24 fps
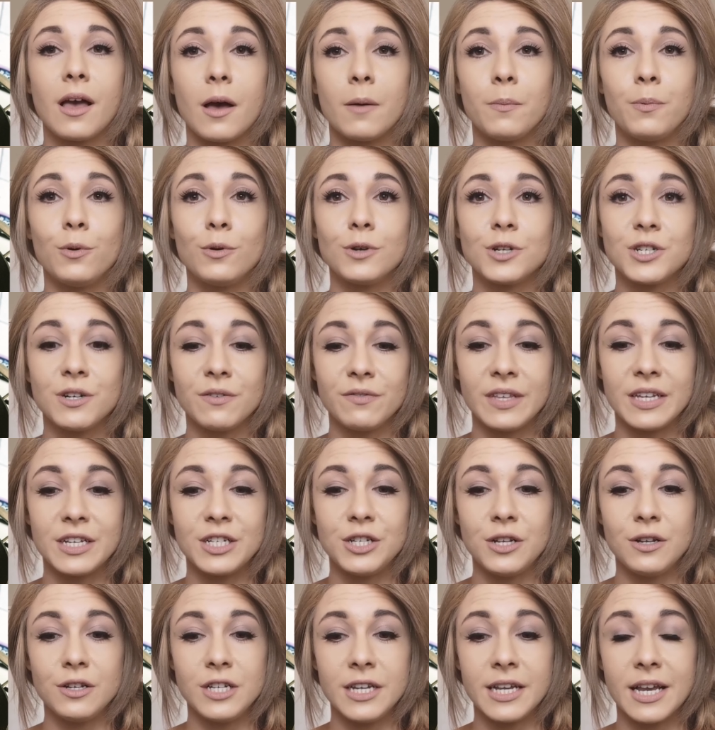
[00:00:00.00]
A portion of this
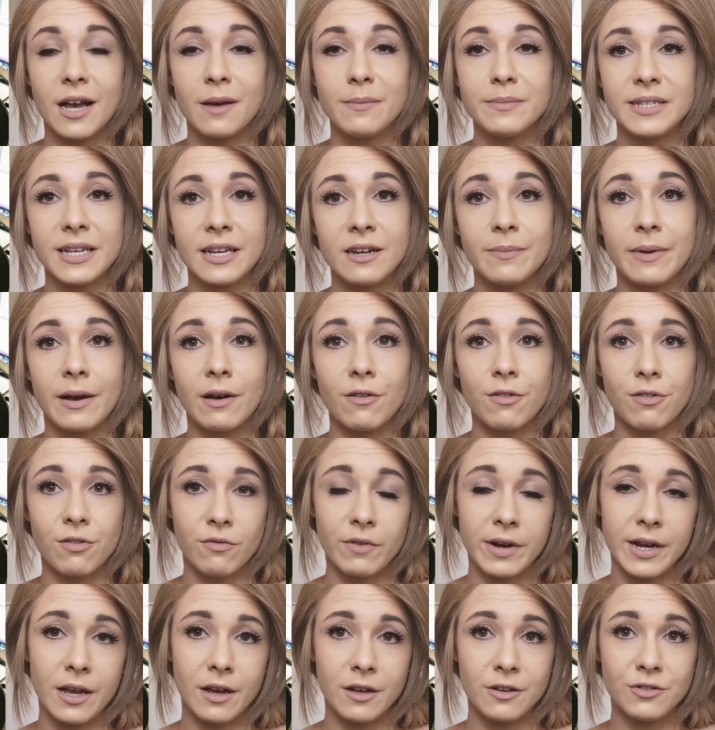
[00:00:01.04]
usually comes in about
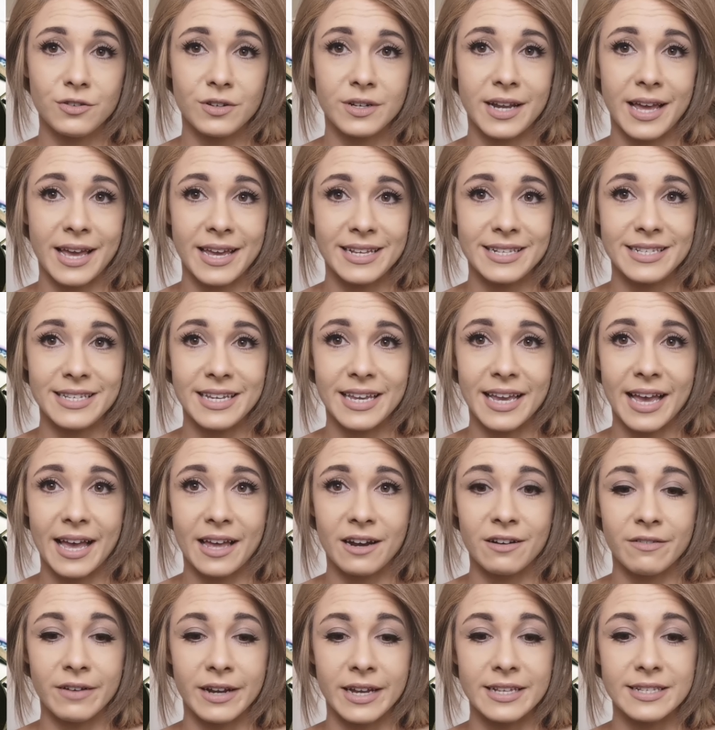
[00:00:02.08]
380
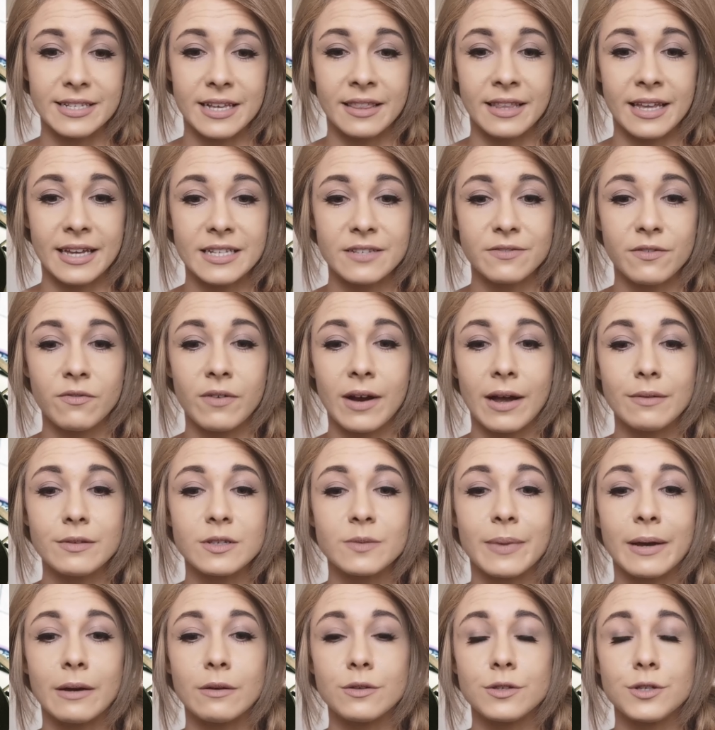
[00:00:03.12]
calories, and that's for around
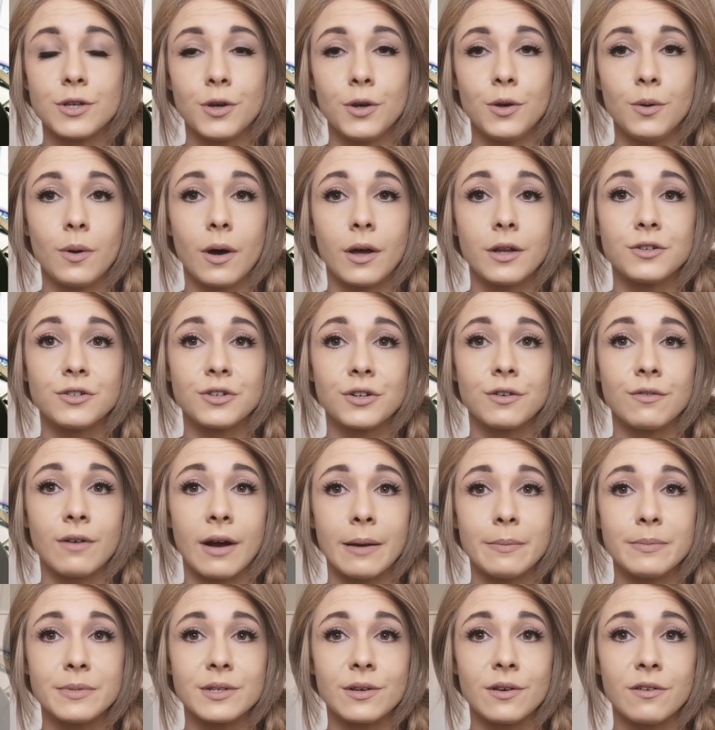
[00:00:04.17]
about 200
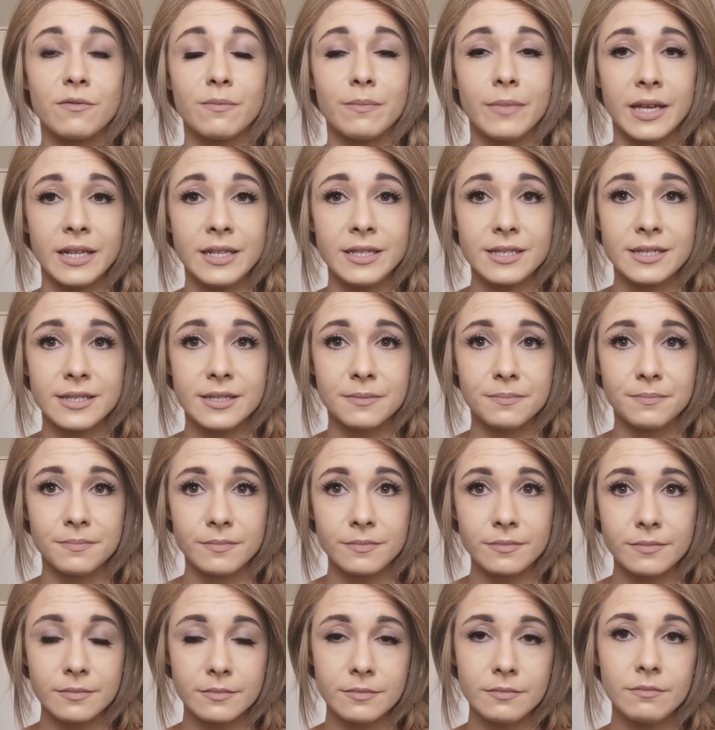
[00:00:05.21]
grams of mince.
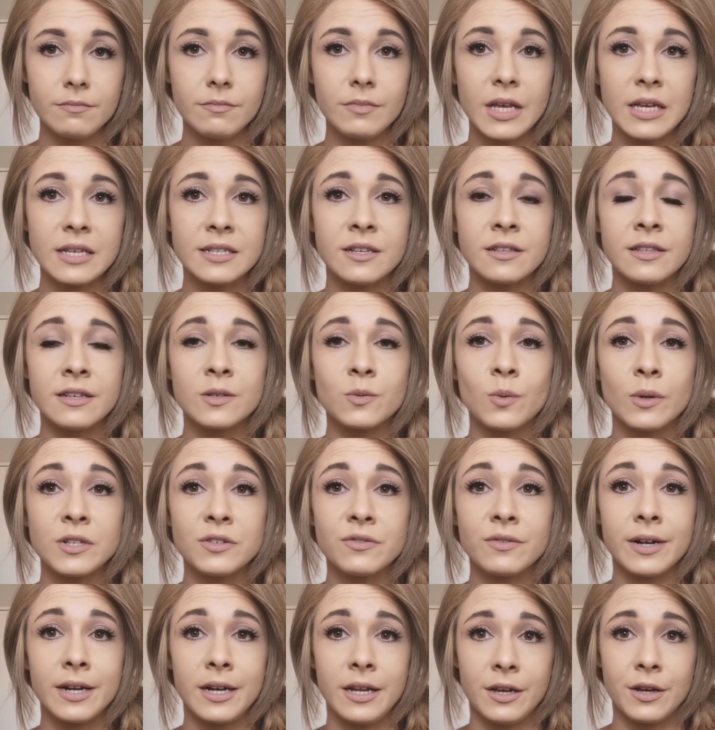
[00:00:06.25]
So this one's
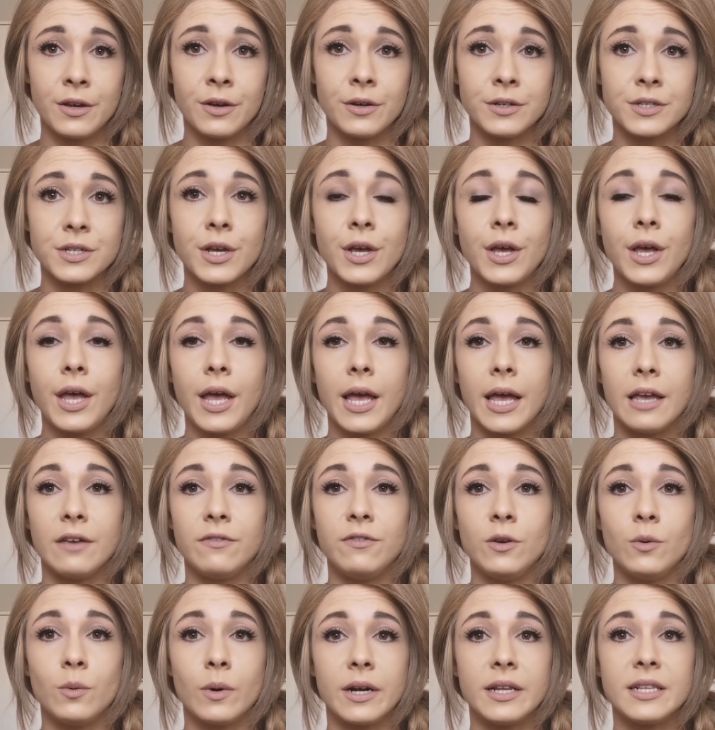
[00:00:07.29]
really good if
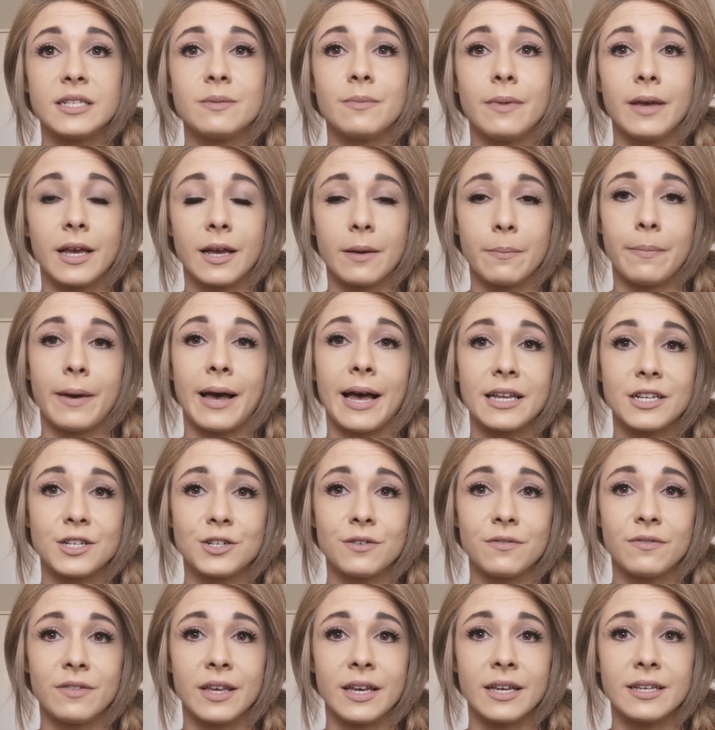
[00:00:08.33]
you wanted to make a batch
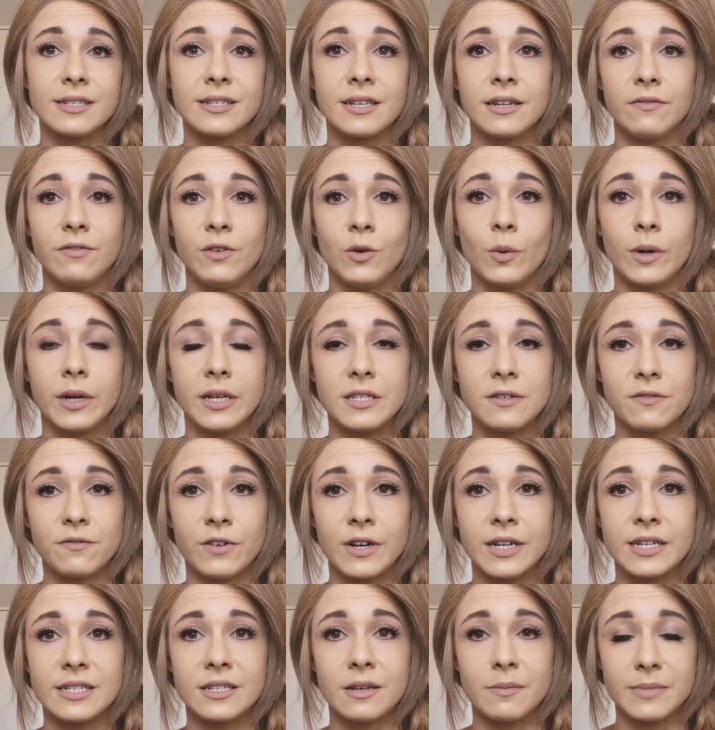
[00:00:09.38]
of this and if you wanted to
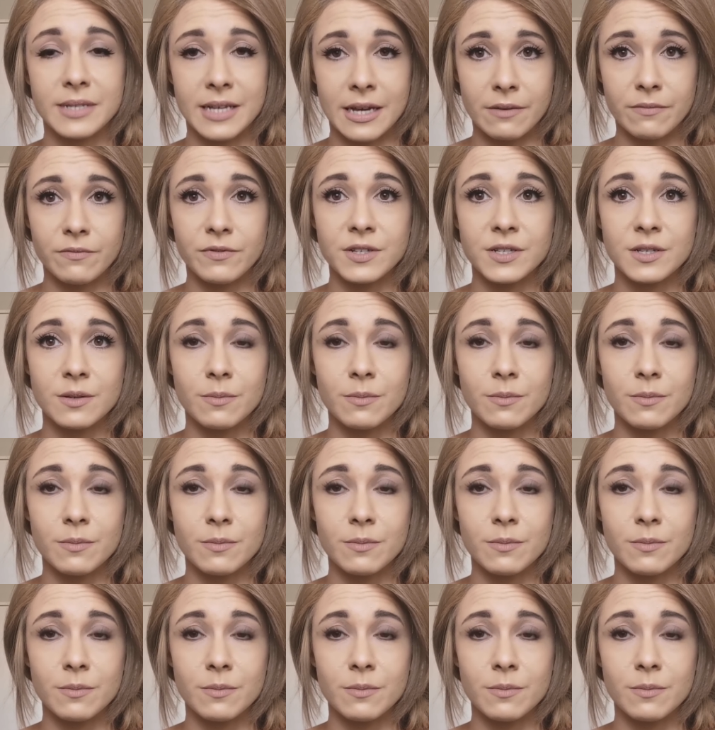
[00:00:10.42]
freeze some down for